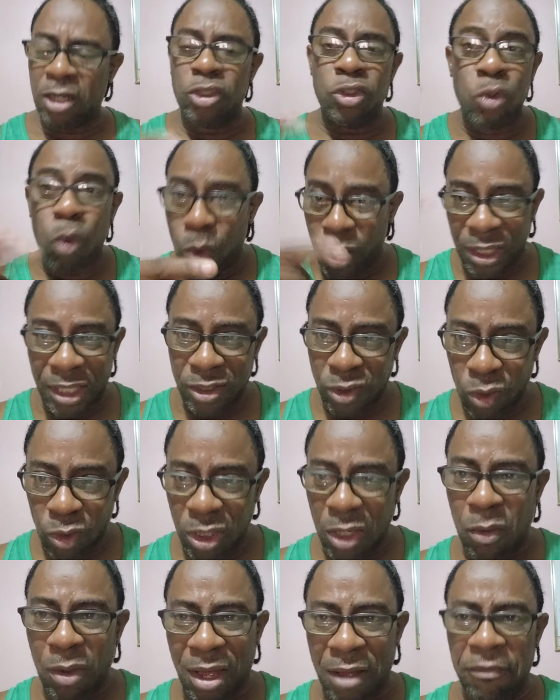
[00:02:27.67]
donors out
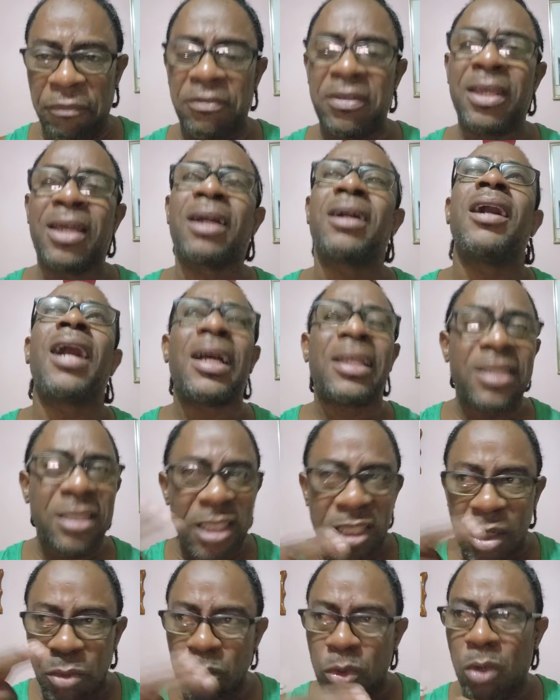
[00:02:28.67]
there who are fake, I
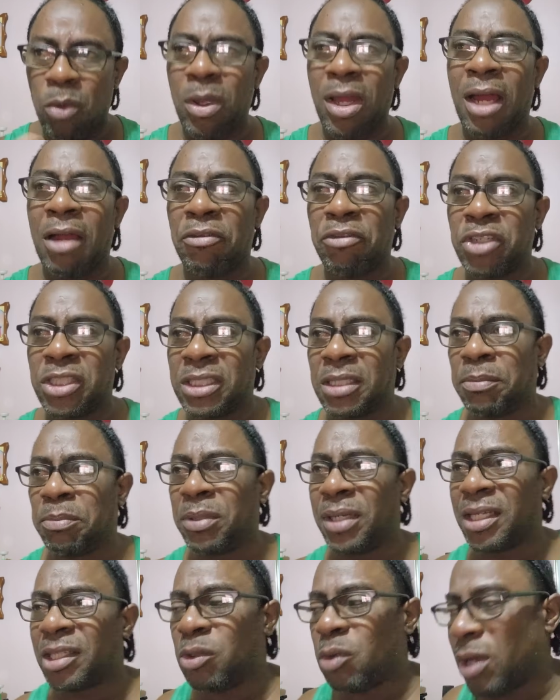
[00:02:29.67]
same way we have
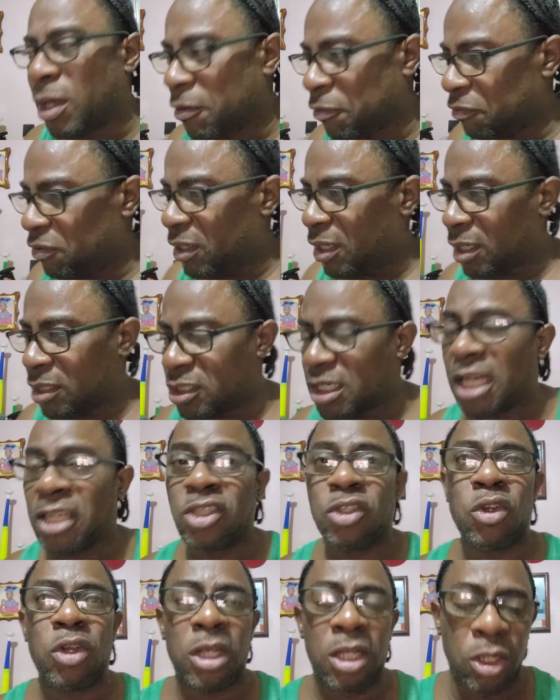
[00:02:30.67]
recipients who are fake. So I
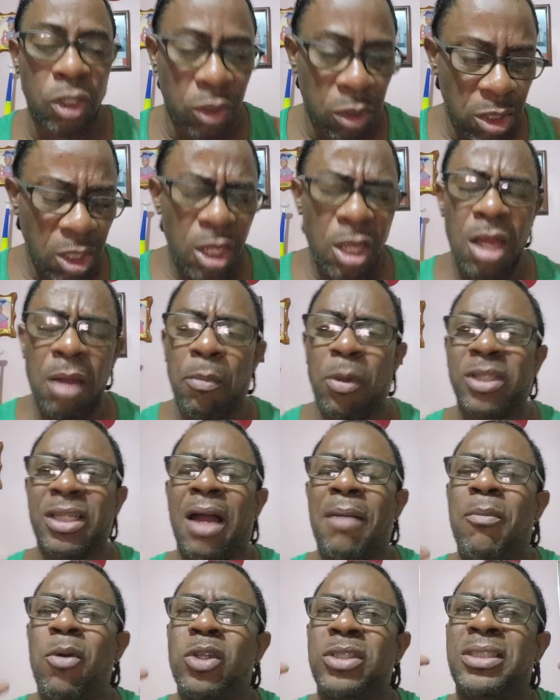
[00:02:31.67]
saw it go. But
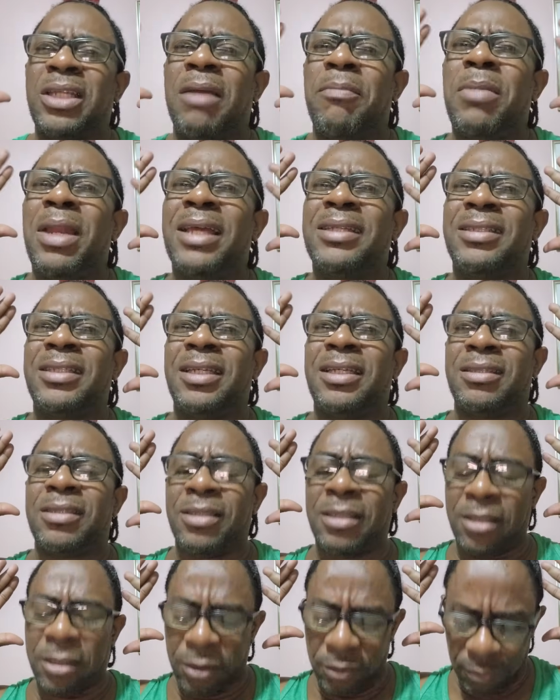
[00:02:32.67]
I must say
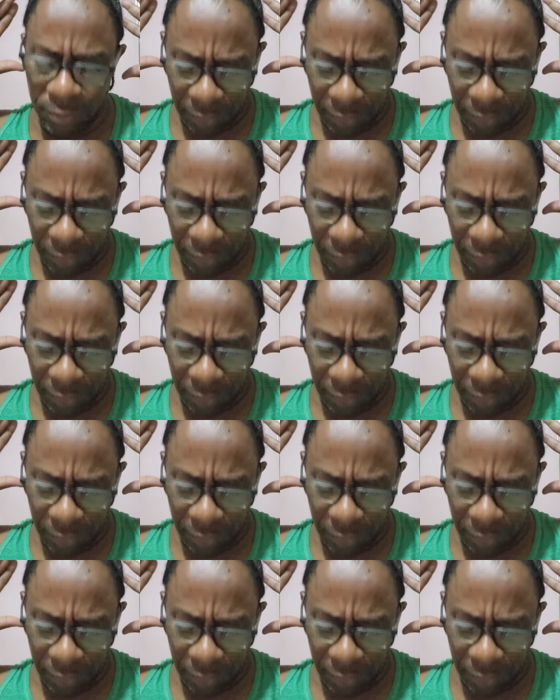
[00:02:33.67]
blessings.